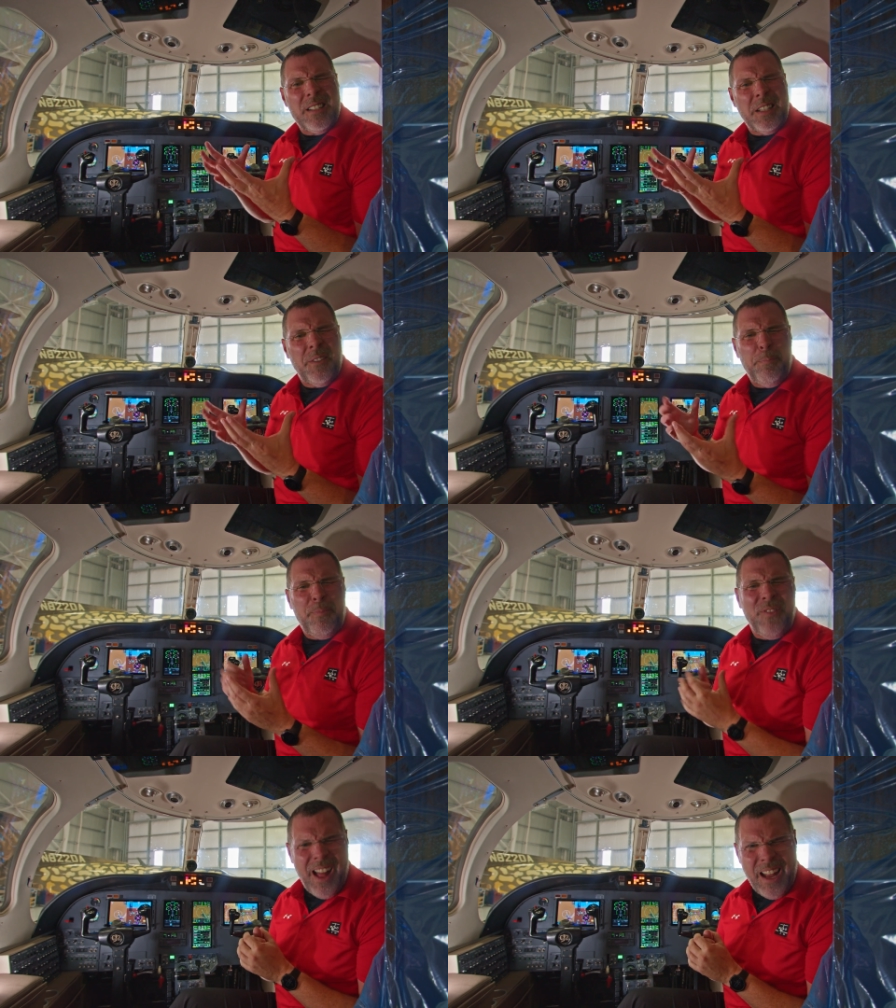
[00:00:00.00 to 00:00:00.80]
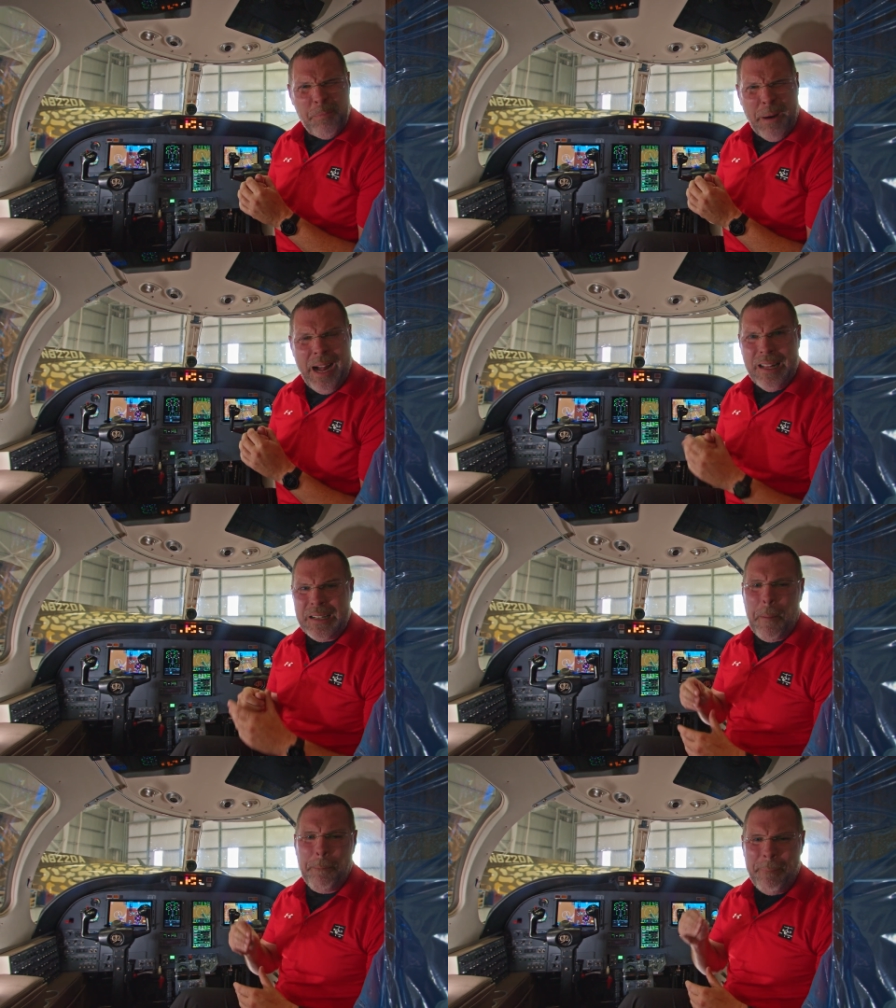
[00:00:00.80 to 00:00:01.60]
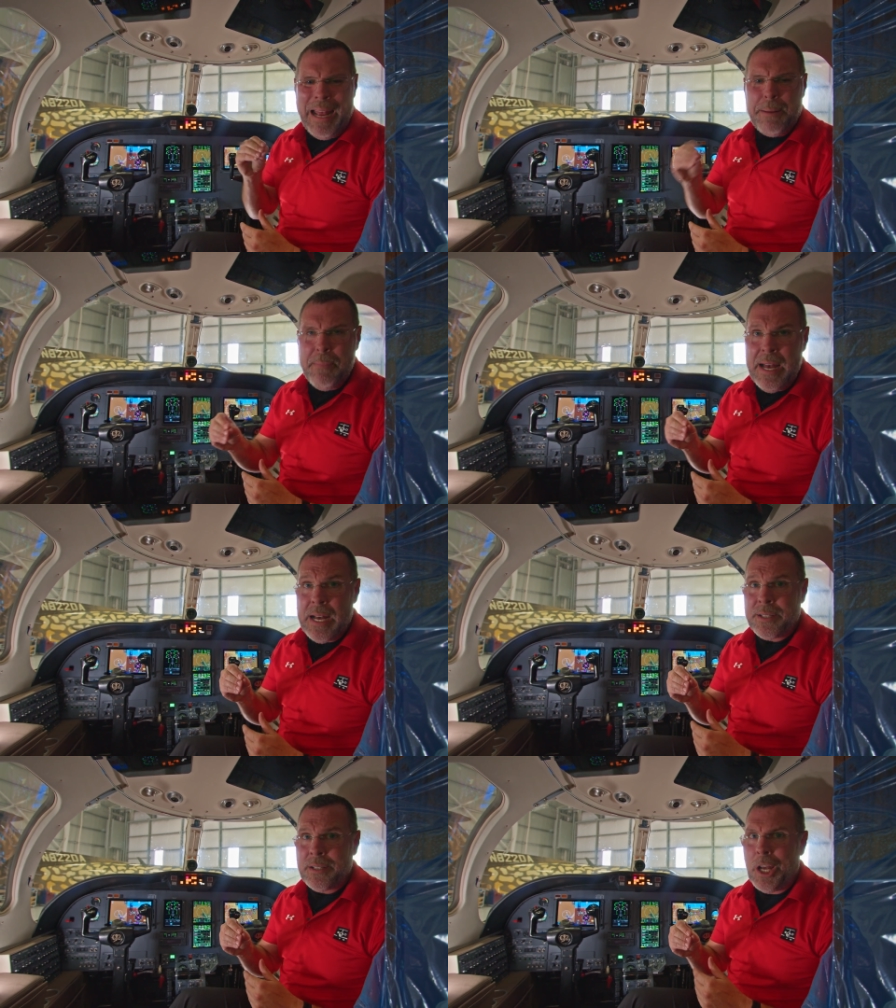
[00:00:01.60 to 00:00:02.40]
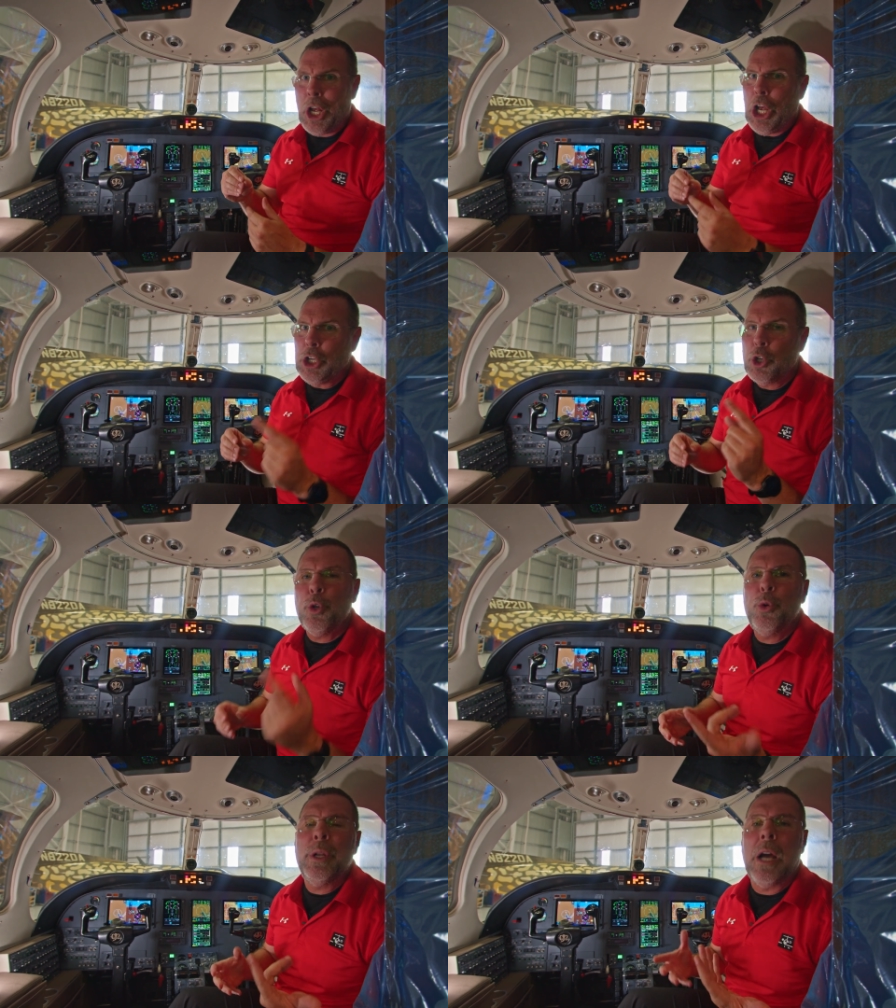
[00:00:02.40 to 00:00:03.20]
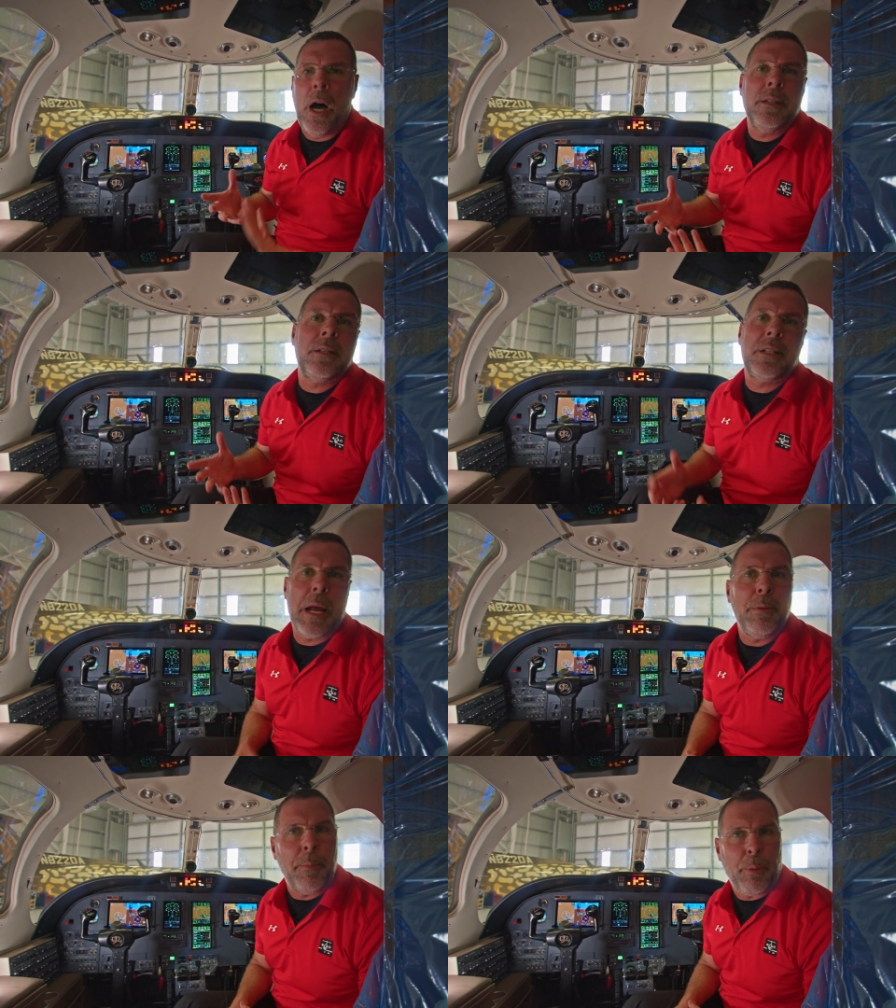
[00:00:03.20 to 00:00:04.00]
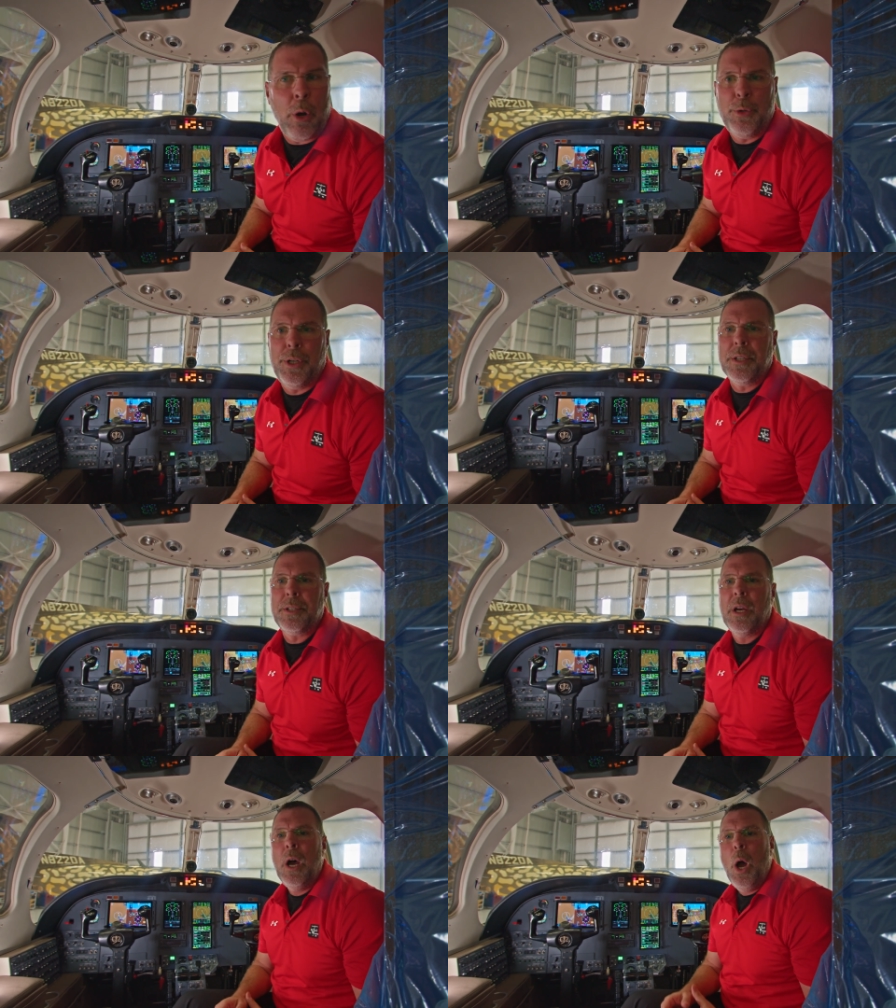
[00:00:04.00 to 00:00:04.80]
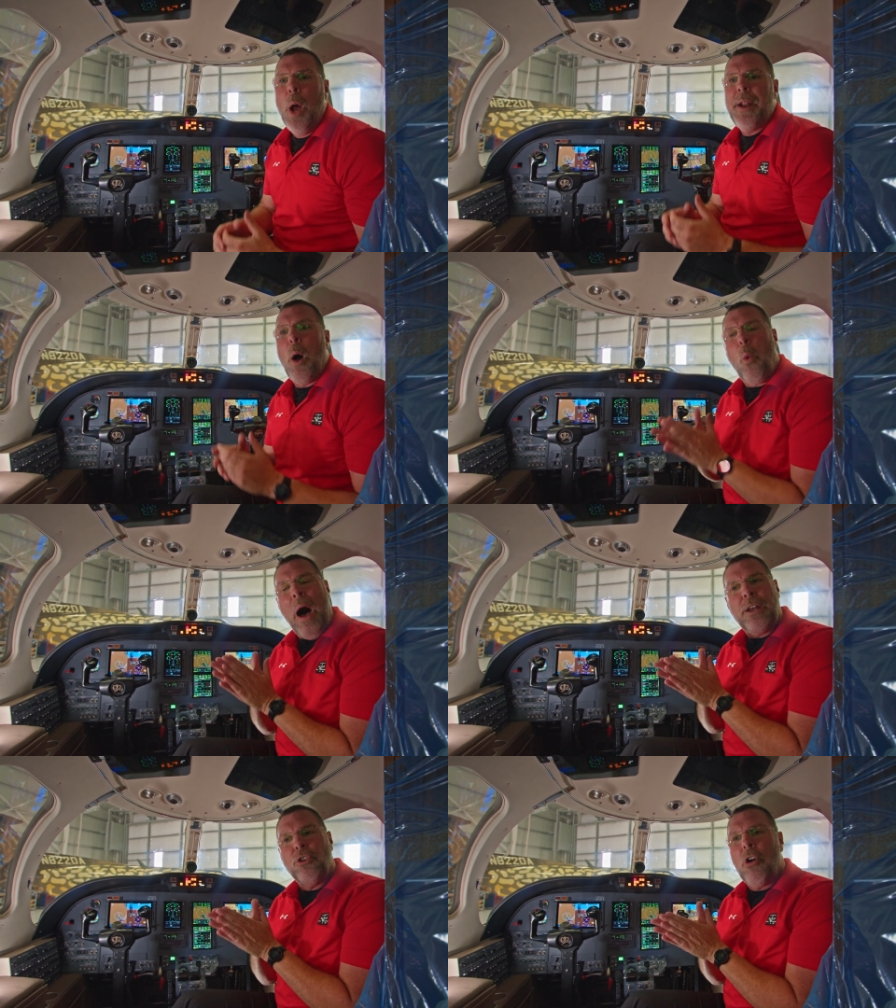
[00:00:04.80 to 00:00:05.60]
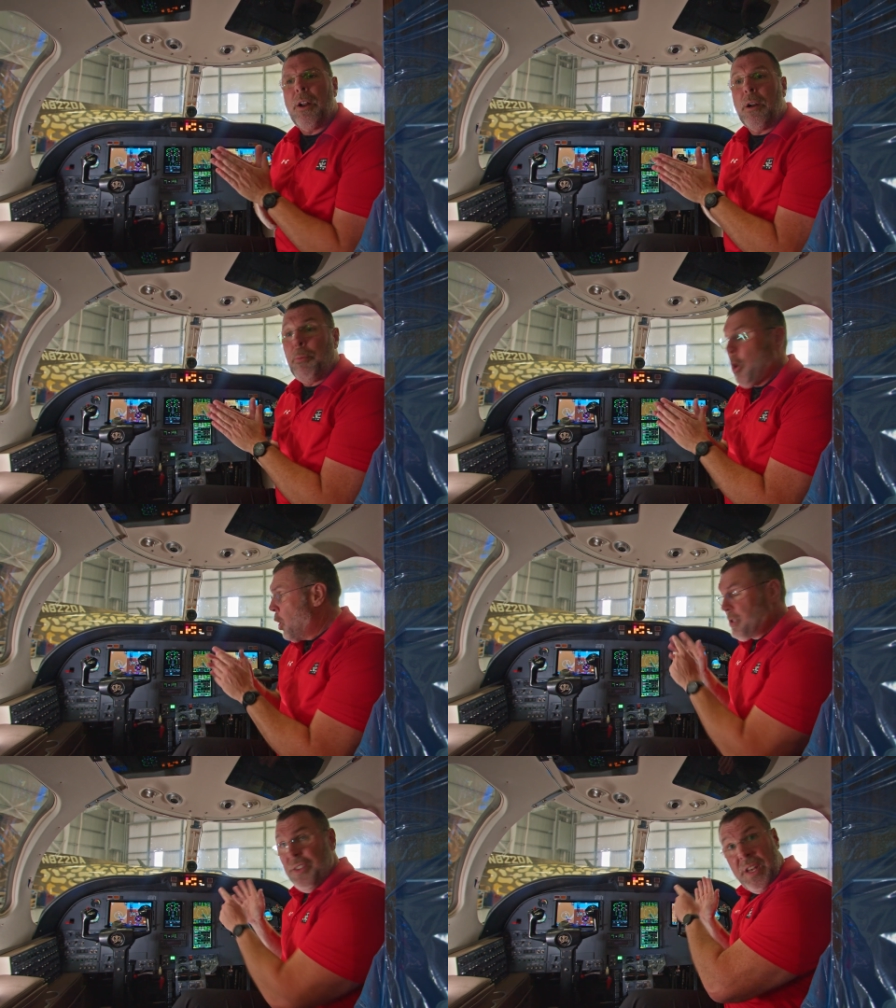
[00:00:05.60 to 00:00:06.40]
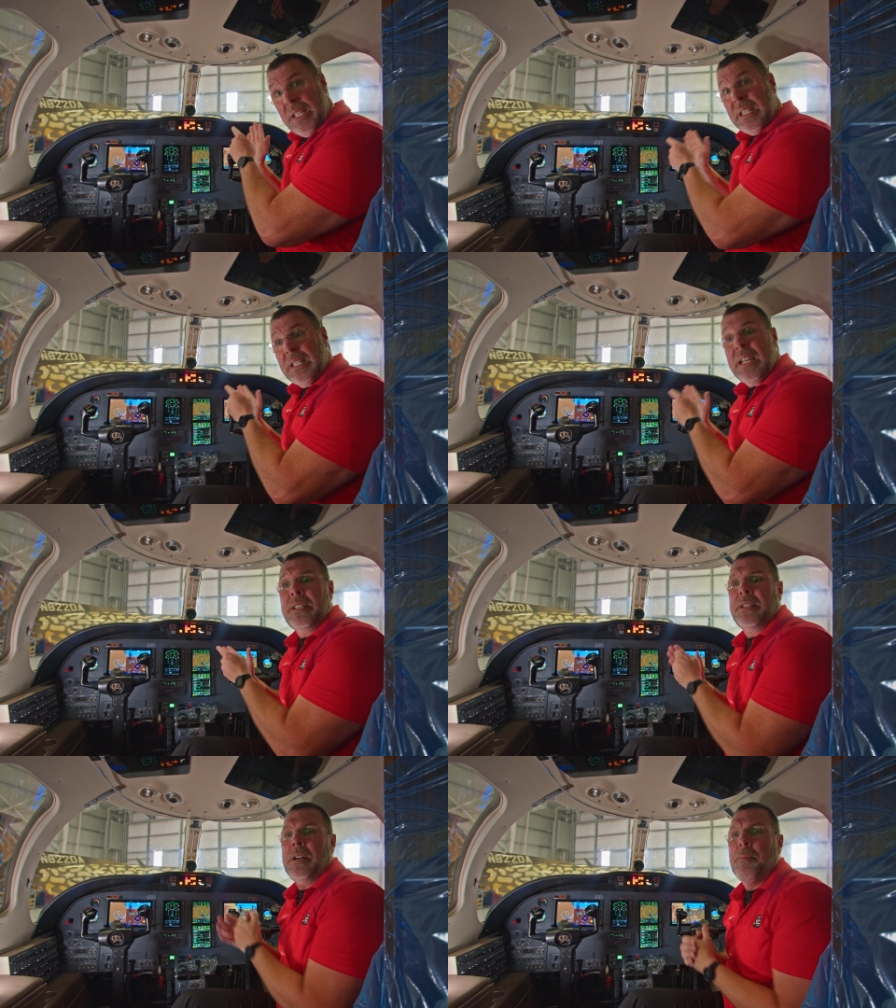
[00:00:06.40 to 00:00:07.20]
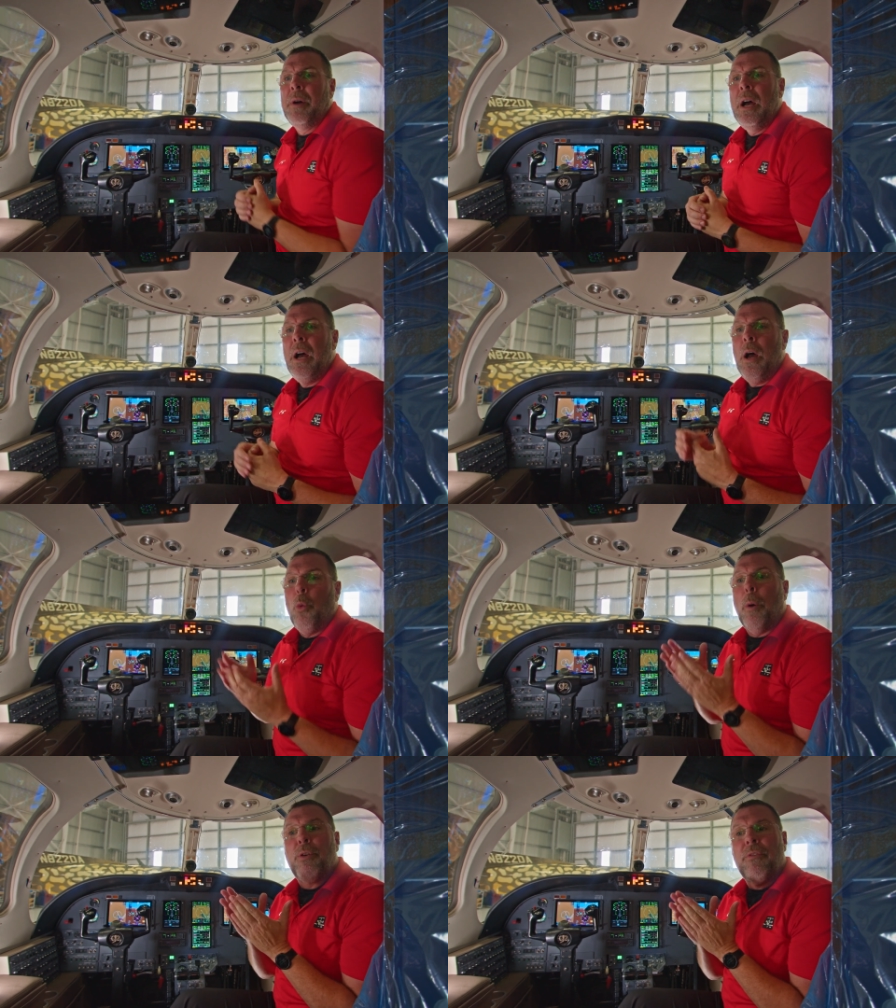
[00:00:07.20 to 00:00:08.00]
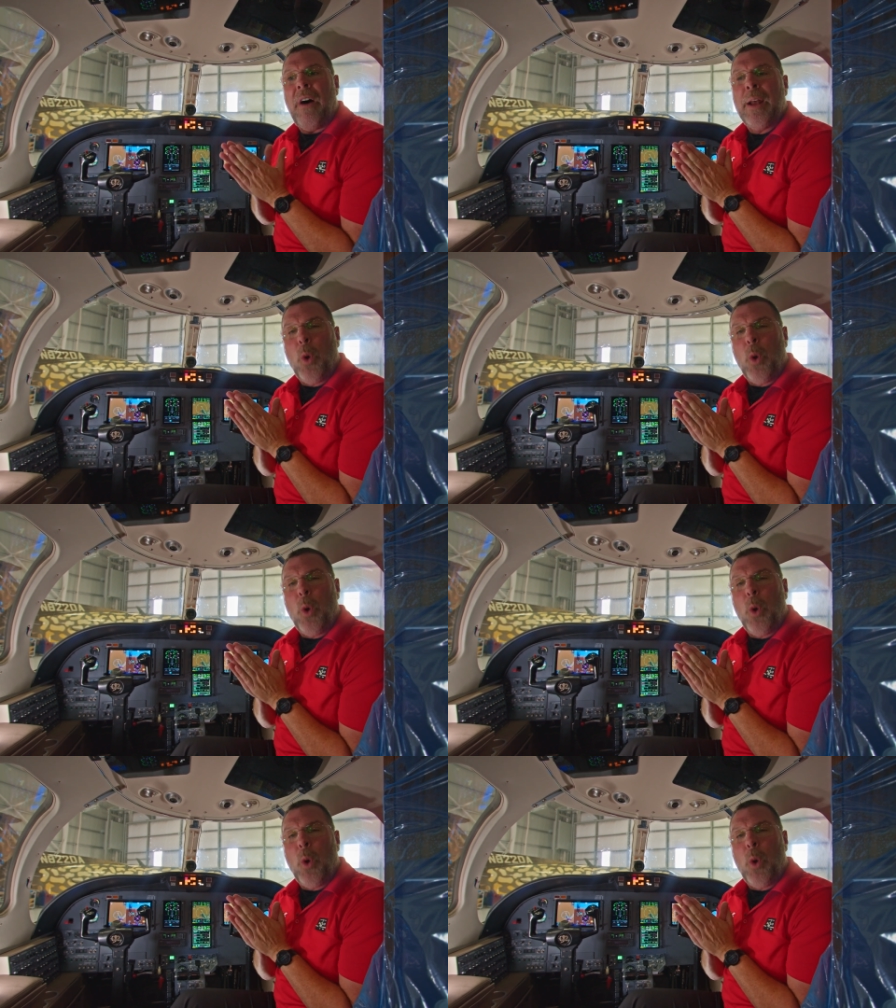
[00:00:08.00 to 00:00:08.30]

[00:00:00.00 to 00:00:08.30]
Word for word: that the flying pilot might miss, including unstable approaches. Now, while you're on an approach, this system will provide